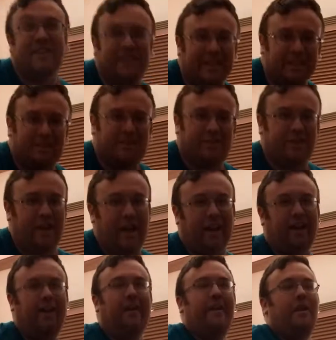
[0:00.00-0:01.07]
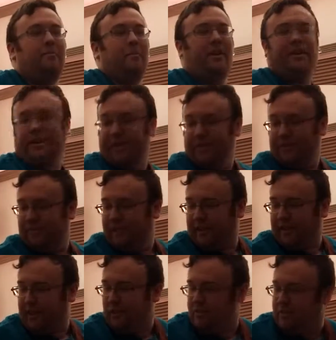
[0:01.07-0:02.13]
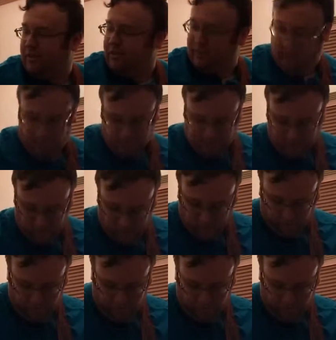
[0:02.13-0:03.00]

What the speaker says: vintage stack because it comes with a stacked single